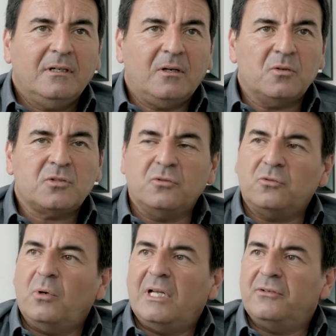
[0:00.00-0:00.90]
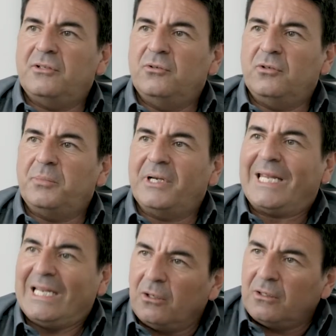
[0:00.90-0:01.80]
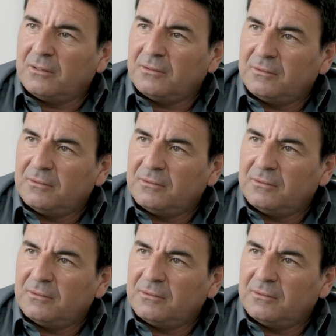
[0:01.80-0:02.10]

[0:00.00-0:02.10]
close to 200 euro per kilo.